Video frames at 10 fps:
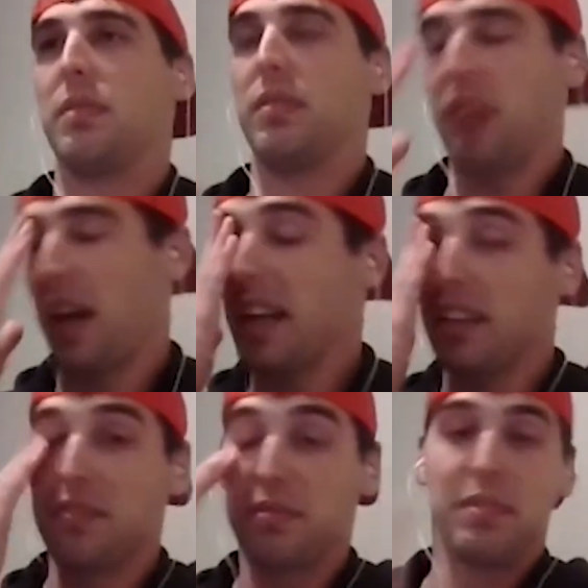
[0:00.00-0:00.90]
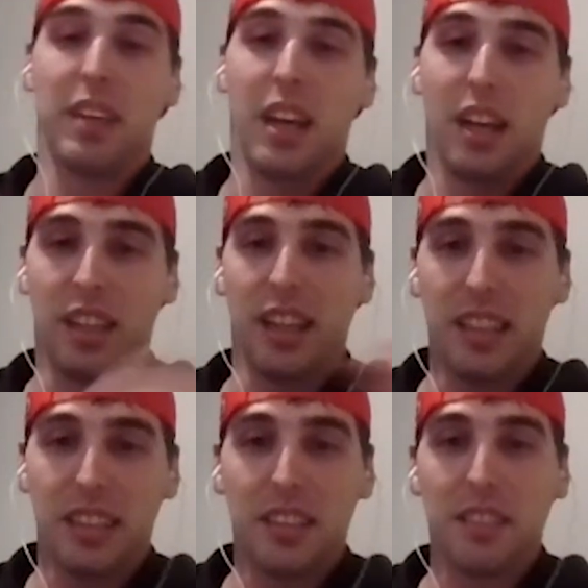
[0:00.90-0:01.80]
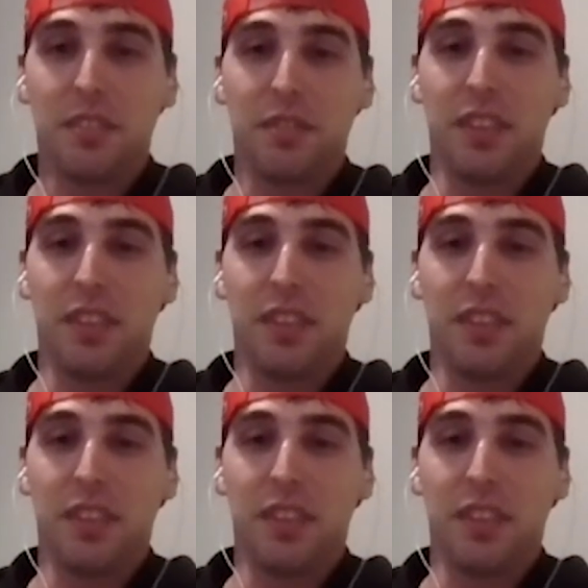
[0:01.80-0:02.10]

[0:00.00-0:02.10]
hey, Collective,